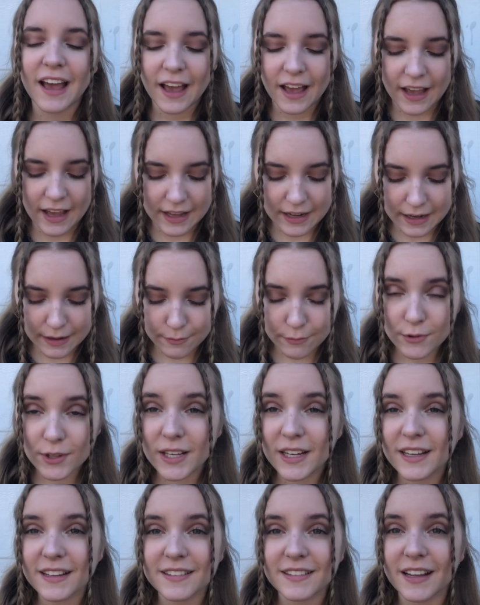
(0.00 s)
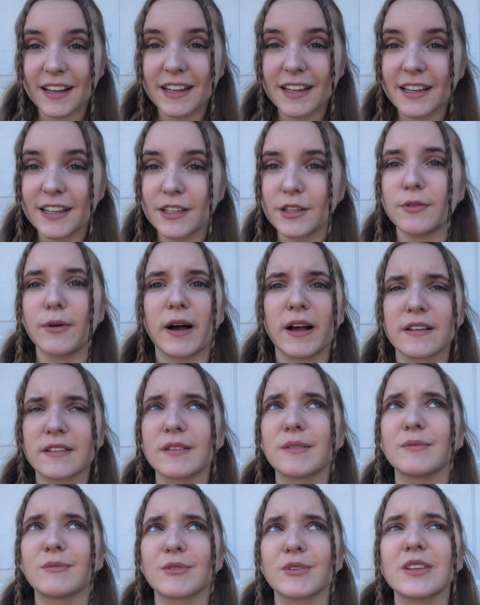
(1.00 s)
And I'm really excited. You asked
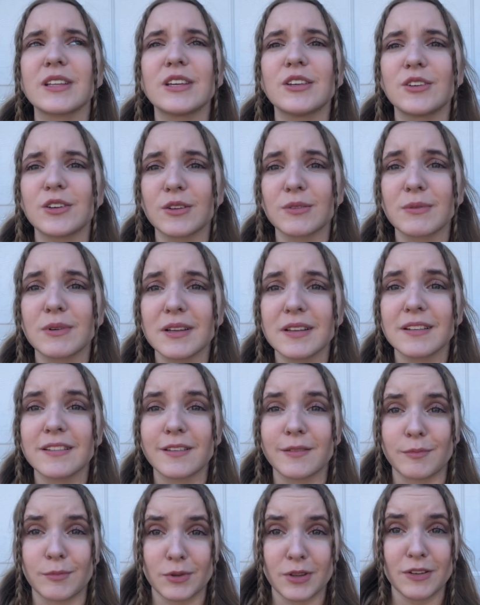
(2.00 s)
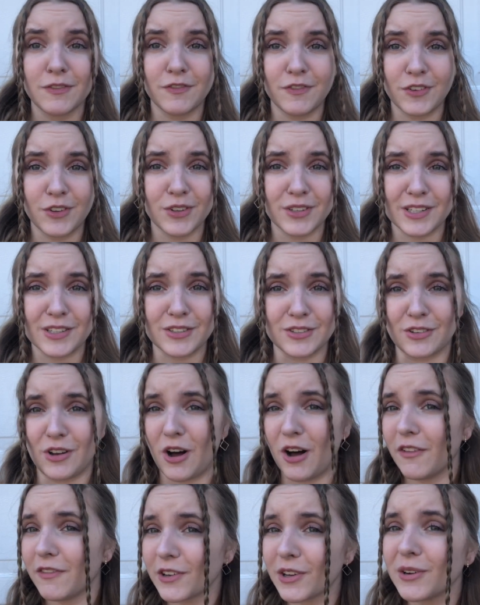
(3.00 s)
some really good ones, some really
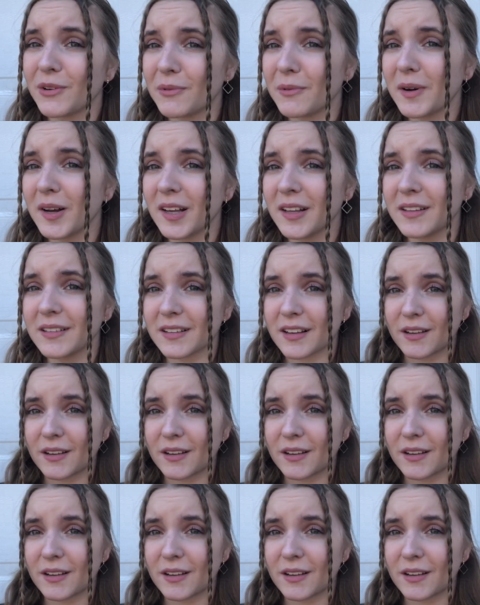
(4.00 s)
philosophical ones.